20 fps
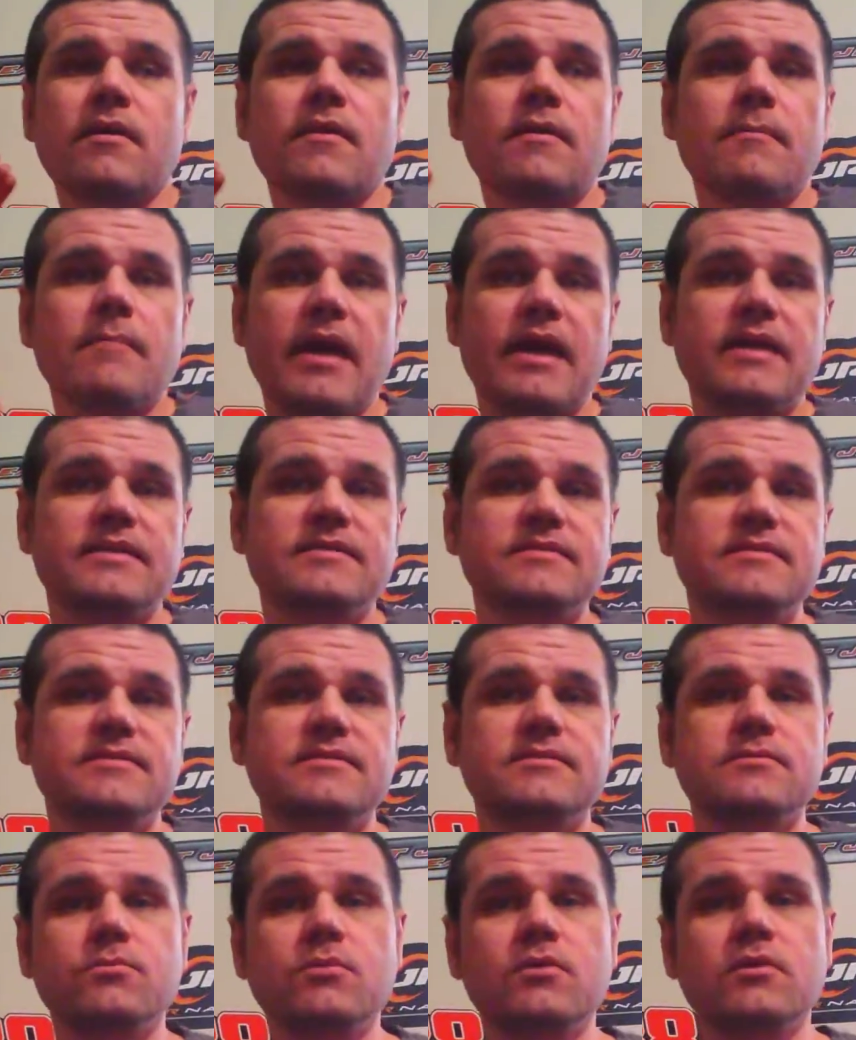
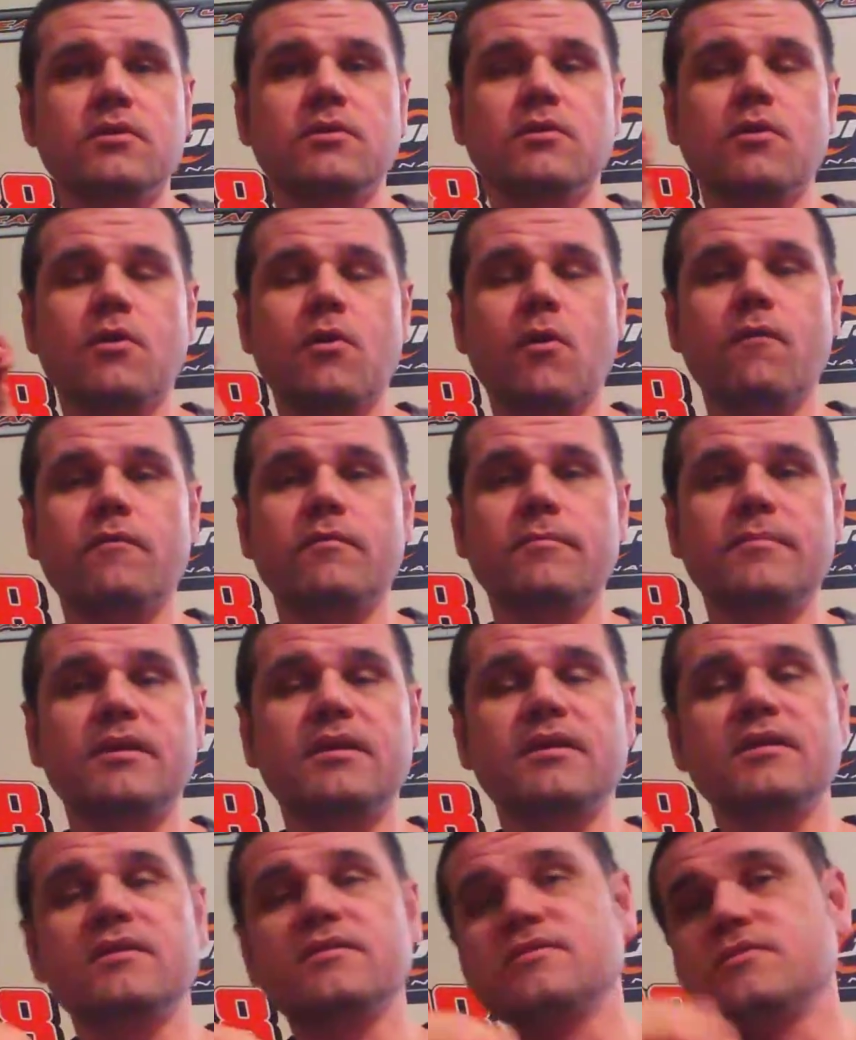masks. We're going to go over,
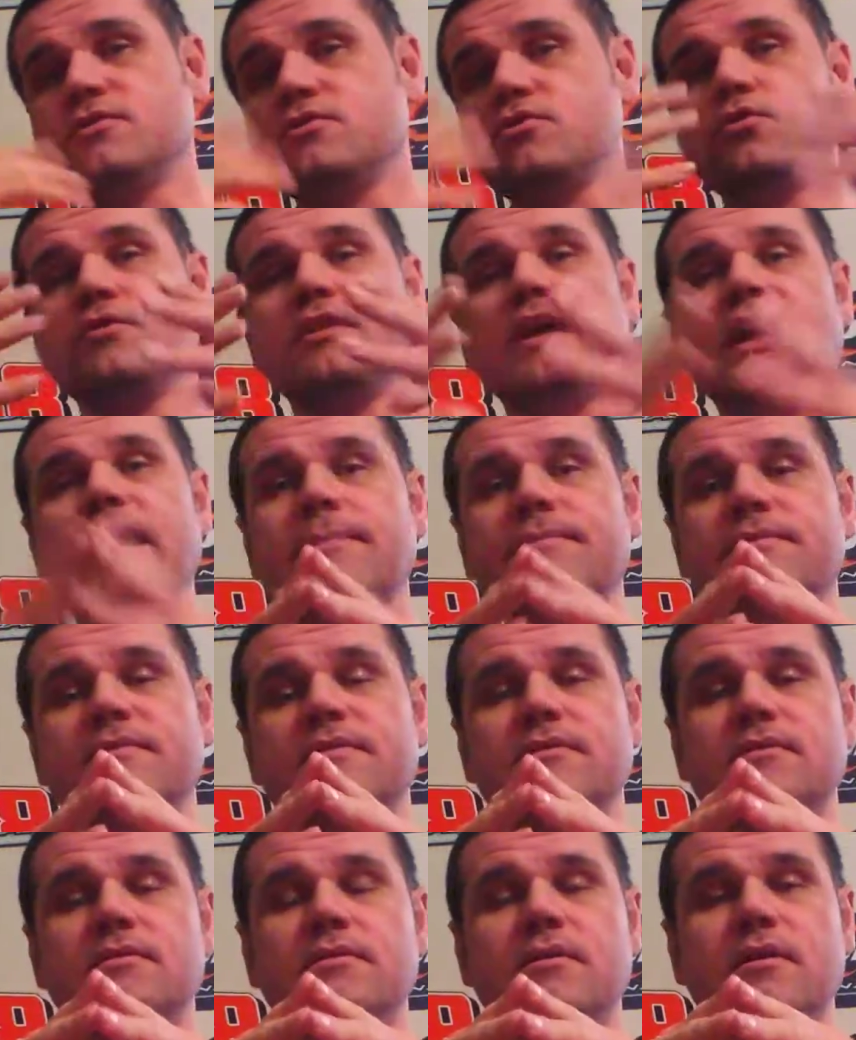because there's two types